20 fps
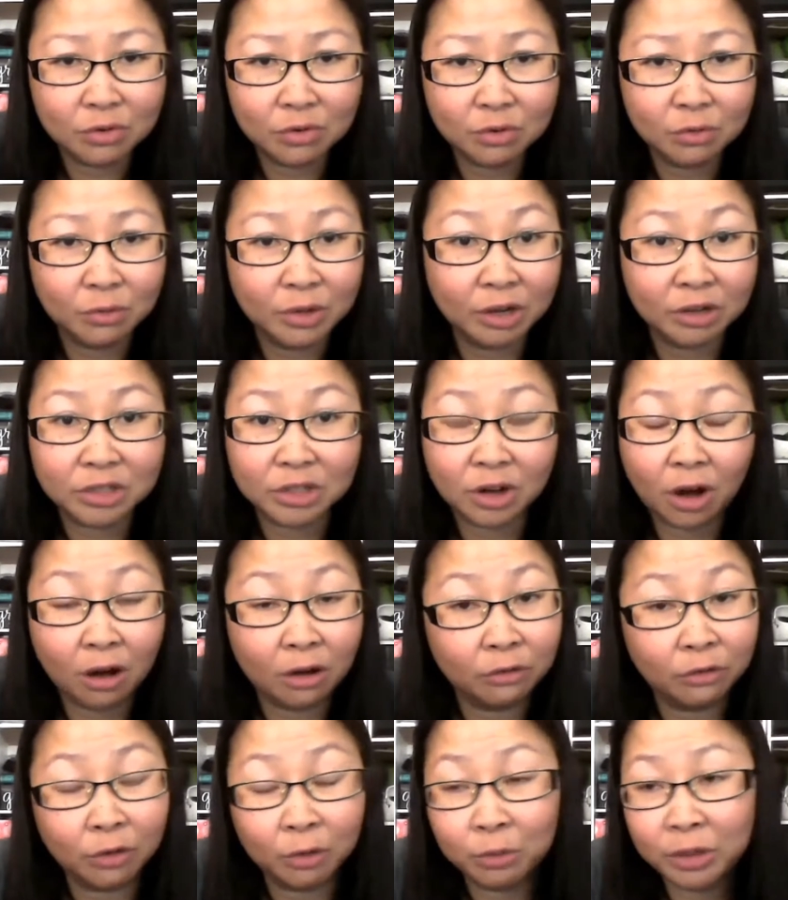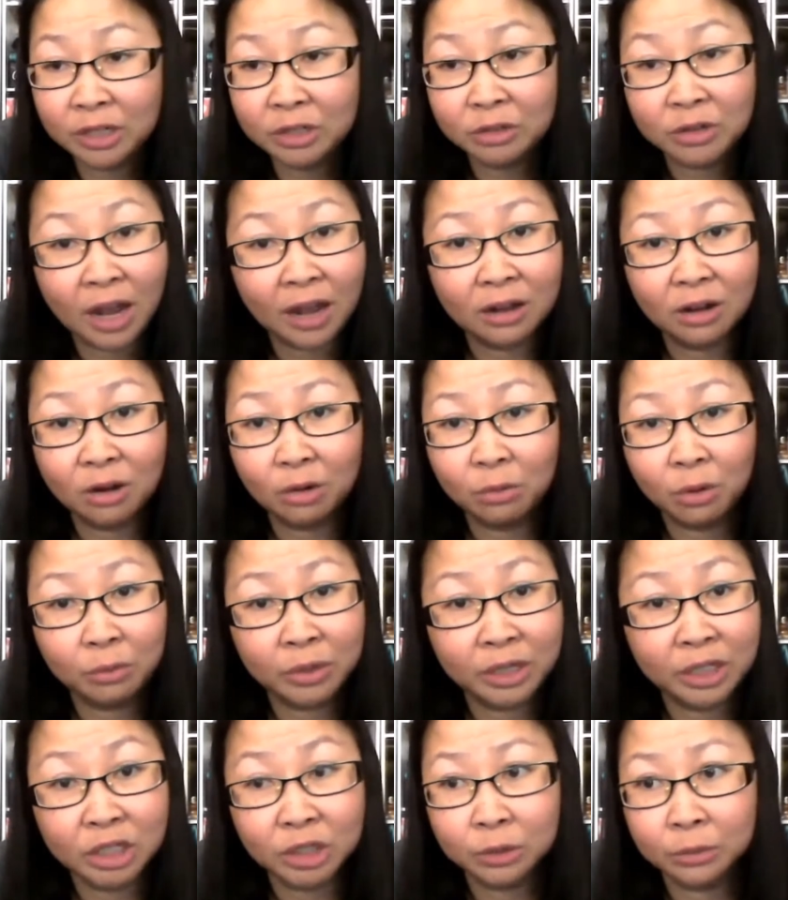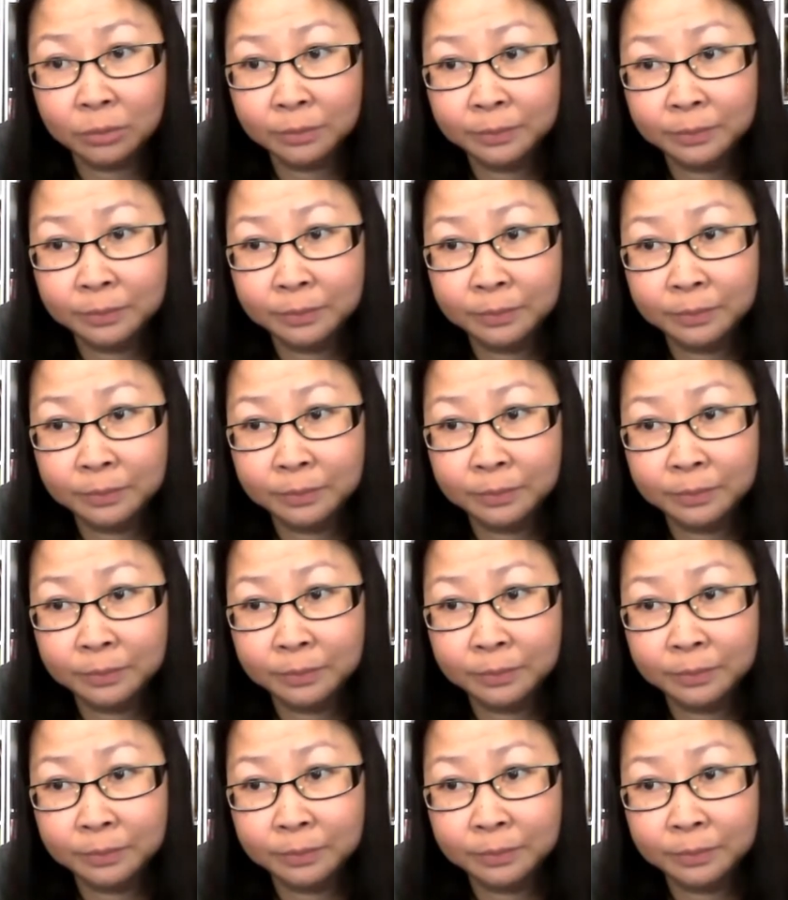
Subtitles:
we are sorry, for we do not know what we do.